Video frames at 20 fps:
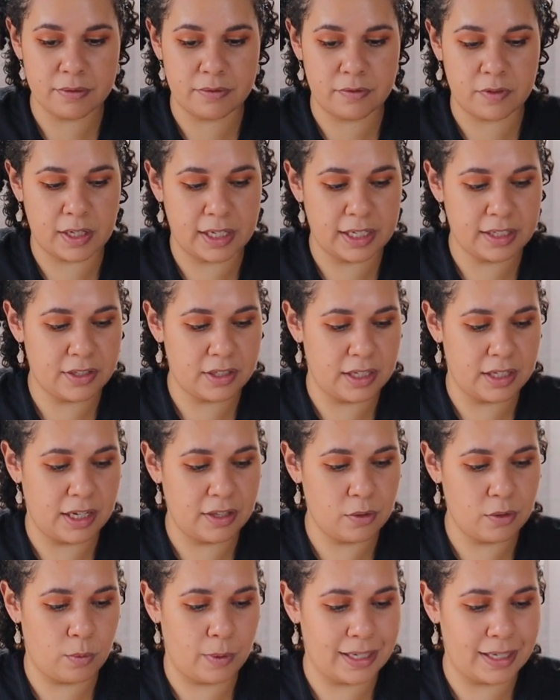find
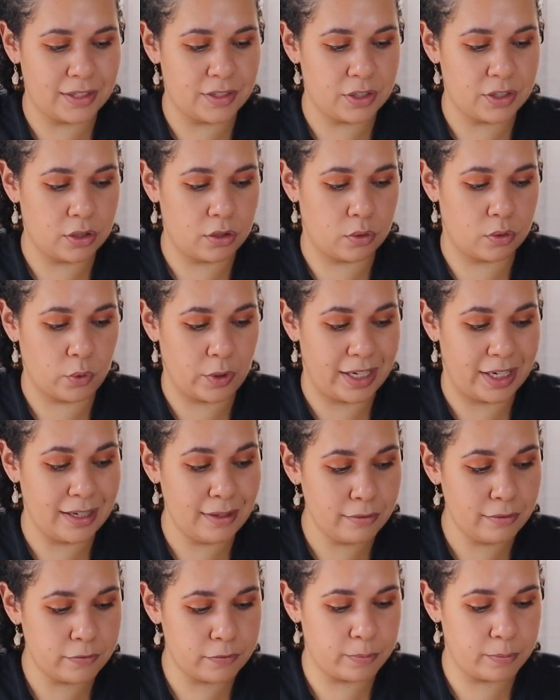another way to
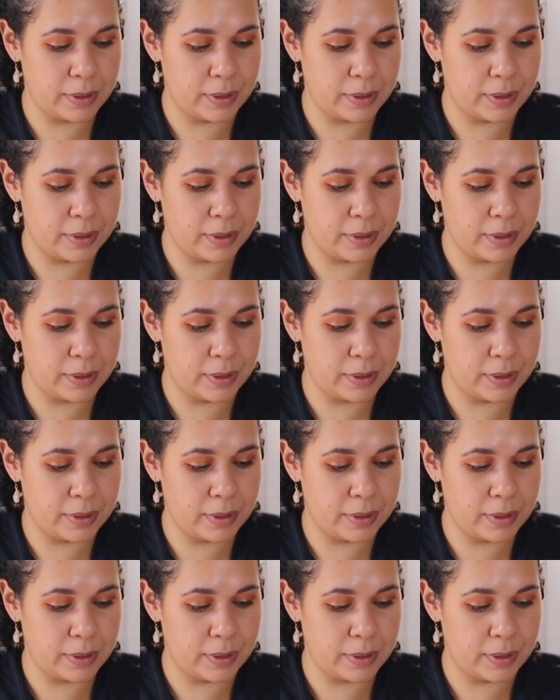grieve